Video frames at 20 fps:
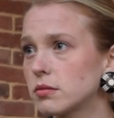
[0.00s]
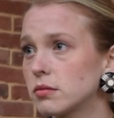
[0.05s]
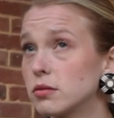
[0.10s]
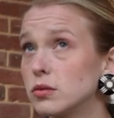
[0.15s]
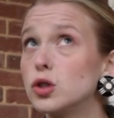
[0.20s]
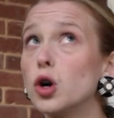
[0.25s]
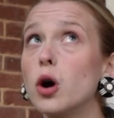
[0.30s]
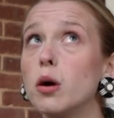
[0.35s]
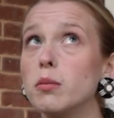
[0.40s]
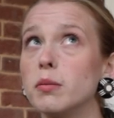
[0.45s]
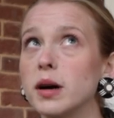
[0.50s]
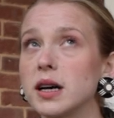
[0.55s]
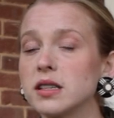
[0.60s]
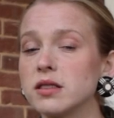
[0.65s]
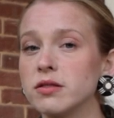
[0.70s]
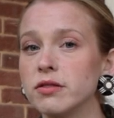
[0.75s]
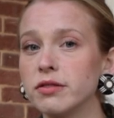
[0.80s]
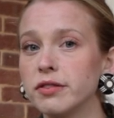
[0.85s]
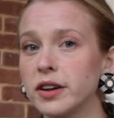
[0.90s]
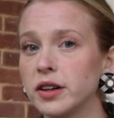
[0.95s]
Tom
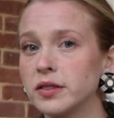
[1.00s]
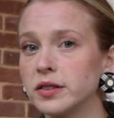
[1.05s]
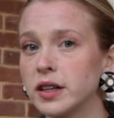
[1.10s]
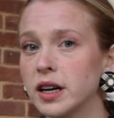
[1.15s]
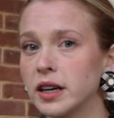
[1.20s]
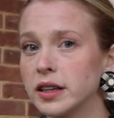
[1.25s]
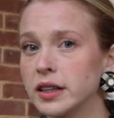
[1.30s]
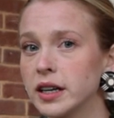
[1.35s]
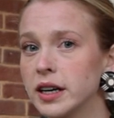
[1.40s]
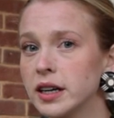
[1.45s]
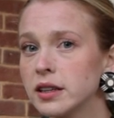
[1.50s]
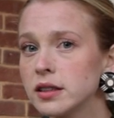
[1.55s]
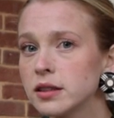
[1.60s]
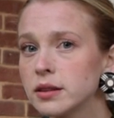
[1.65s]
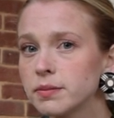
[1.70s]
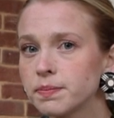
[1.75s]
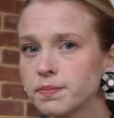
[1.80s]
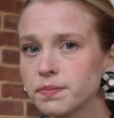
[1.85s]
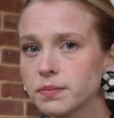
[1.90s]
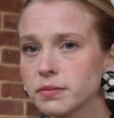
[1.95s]
hasn't felt that yet.
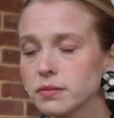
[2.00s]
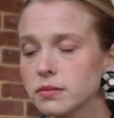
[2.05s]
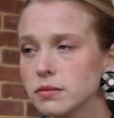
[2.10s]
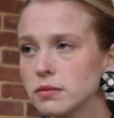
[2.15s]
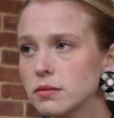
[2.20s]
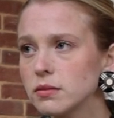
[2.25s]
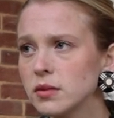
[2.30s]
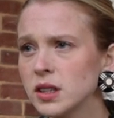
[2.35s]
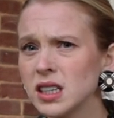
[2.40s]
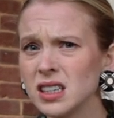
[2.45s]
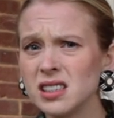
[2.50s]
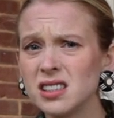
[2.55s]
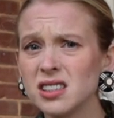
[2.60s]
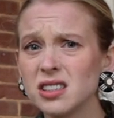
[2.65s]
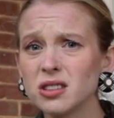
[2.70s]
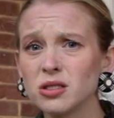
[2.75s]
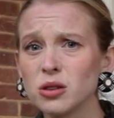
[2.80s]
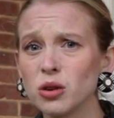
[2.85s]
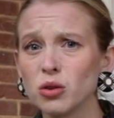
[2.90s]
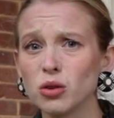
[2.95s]
He's still
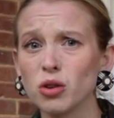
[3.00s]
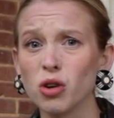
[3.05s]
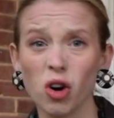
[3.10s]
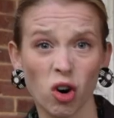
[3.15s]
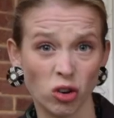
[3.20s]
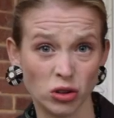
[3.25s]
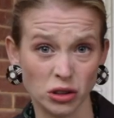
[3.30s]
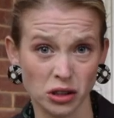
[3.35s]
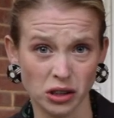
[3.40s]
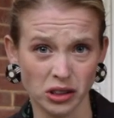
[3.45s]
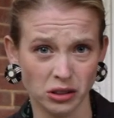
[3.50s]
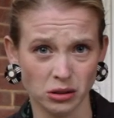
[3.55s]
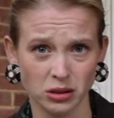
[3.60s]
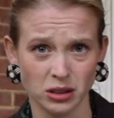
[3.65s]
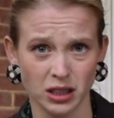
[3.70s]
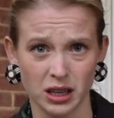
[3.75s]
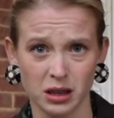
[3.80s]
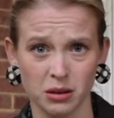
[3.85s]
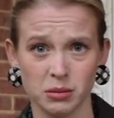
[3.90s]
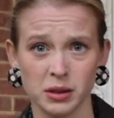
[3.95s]
got God knows
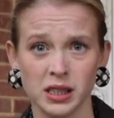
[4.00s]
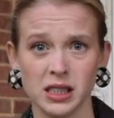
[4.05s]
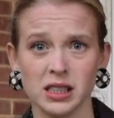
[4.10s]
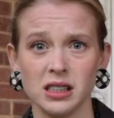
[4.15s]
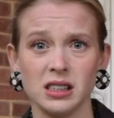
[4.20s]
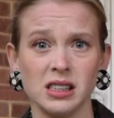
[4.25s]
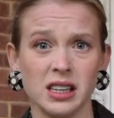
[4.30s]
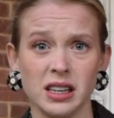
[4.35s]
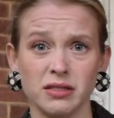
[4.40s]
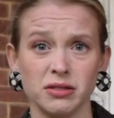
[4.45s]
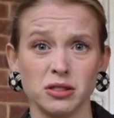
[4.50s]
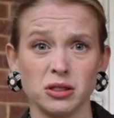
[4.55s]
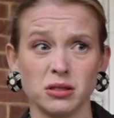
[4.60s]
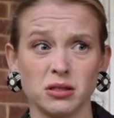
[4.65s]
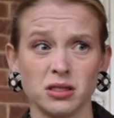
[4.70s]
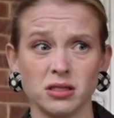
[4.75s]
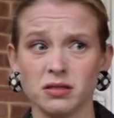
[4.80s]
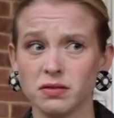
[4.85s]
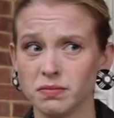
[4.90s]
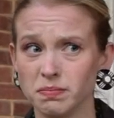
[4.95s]
how many levels
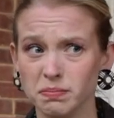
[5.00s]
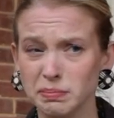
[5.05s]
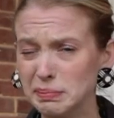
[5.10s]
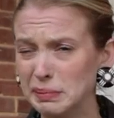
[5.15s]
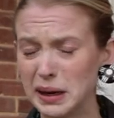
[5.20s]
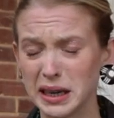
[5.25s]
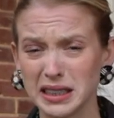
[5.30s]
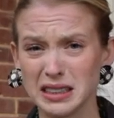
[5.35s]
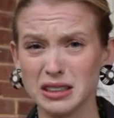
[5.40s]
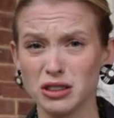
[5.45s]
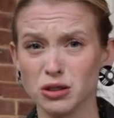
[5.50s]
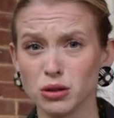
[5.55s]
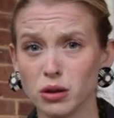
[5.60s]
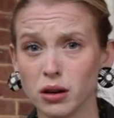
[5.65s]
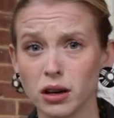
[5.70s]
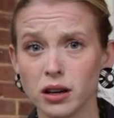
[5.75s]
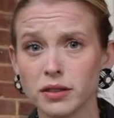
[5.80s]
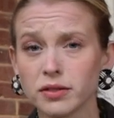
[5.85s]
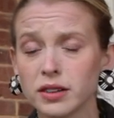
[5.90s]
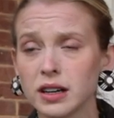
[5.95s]
of
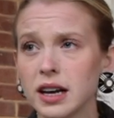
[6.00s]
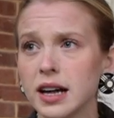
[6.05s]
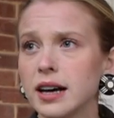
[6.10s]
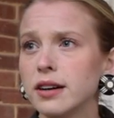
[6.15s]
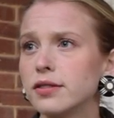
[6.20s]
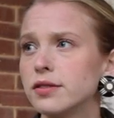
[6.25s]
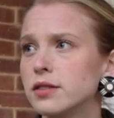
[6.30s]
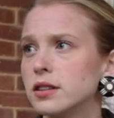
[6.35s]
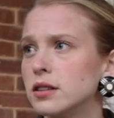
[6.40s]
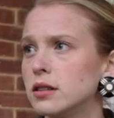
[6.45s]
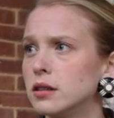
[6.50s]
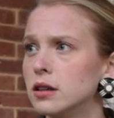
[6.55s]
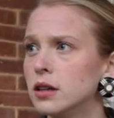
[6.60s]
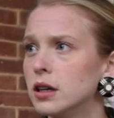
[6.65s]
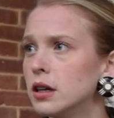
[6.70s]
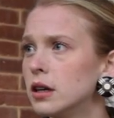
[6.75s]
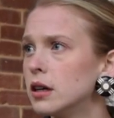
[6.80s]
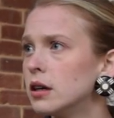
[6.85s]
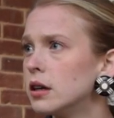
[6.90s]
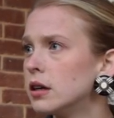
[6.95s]
Minecraft left, and
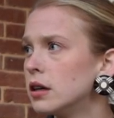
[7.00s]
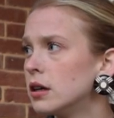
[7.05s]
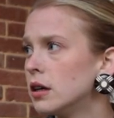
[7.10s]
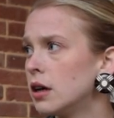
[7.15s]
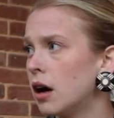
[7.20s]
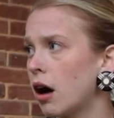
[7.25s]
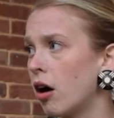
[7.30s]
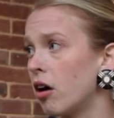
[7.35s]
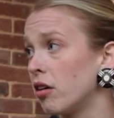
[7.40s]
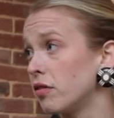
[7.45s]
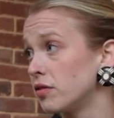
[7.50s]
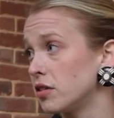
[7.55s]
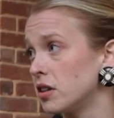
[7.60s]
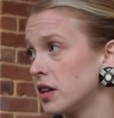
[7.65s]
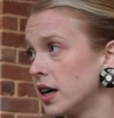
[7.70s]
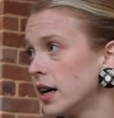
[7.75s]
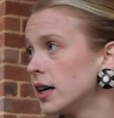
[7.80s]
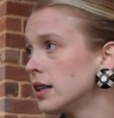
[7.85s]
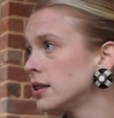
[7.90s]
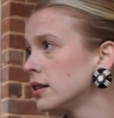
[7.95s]
after
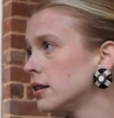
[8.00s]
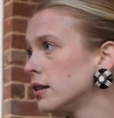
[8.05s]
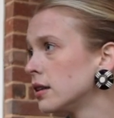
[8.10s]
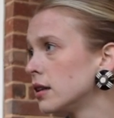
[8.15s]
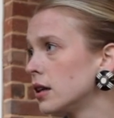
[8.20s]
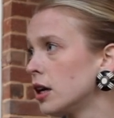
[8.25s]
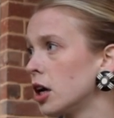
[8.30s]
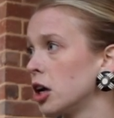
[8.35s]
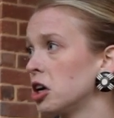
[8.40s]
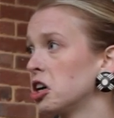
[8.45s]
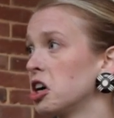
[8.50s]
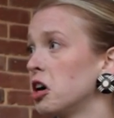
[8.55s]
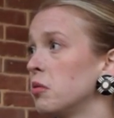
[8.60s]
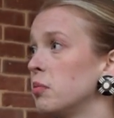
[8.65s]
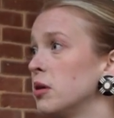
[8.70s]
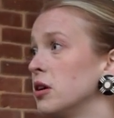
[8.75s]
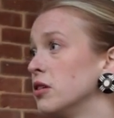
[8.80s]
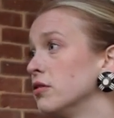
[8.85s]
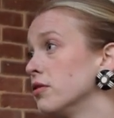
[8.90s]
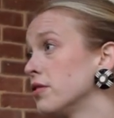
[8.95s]
that, a
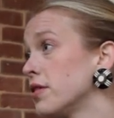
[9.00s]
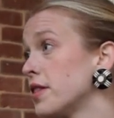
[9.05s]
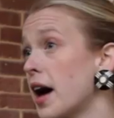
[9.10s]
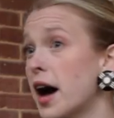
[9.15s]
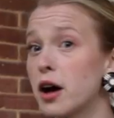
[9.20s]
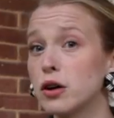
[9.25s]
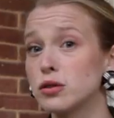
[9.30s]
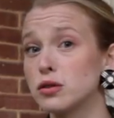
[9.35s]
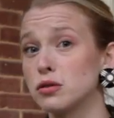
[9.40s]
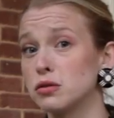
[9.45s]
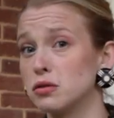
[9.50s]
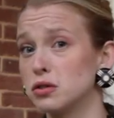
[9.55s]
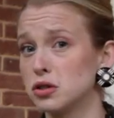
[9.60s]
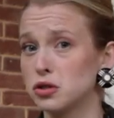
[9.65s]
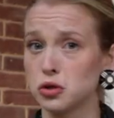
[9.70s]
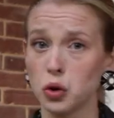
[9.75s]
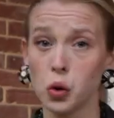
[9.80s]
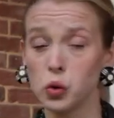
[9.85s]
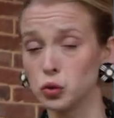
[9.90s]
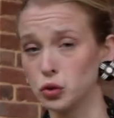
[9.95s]
couple of thousand
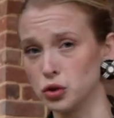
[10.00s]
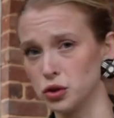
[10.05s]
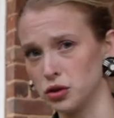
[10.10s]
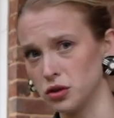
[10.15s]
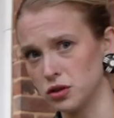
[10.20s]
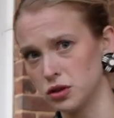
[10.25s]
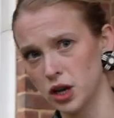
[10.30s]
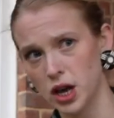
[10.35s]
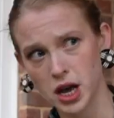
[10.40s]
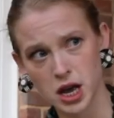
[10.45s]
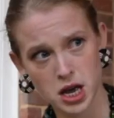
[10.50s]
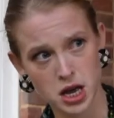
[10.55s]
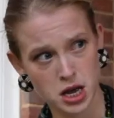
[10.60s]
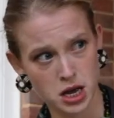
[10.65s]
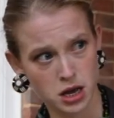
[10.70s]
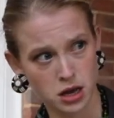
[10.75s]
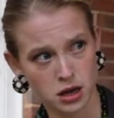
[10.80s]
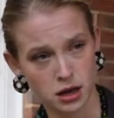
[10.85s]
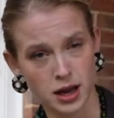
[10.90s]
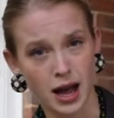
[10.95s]
soldiers
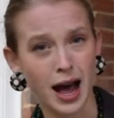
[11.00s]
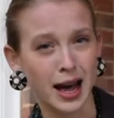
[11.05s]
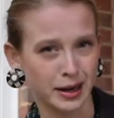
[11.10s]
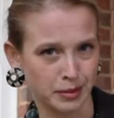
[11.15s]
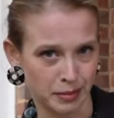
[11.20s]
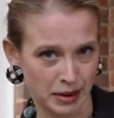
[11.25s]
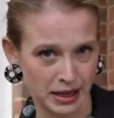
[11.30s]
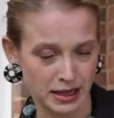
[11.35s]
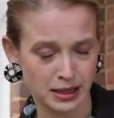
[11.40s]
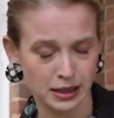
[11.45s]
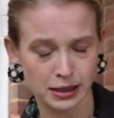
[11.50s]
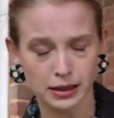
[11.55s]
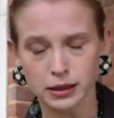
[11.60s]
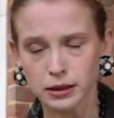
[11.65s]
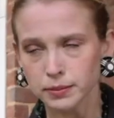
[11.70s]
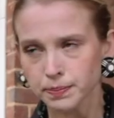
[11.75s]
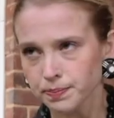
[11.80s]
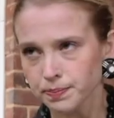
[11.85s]
animated